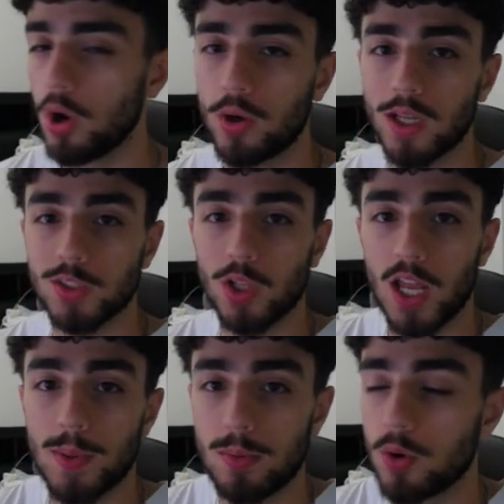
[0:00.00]
Okay, so a
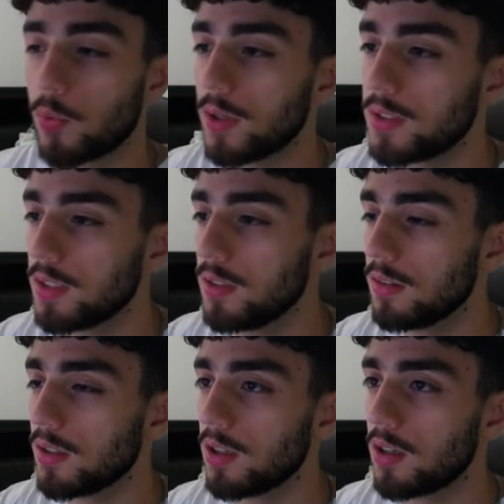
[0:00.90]
lot of people
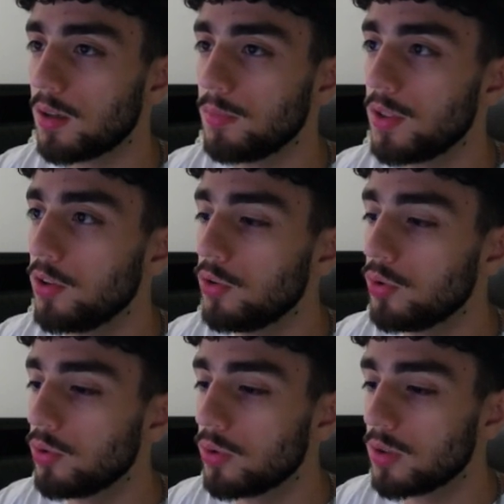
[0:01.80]
requested me to
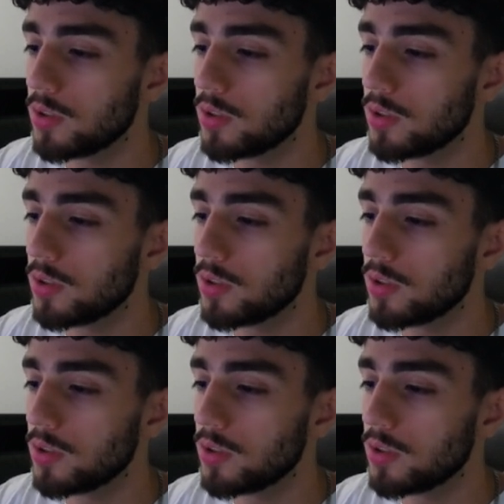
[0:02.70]
do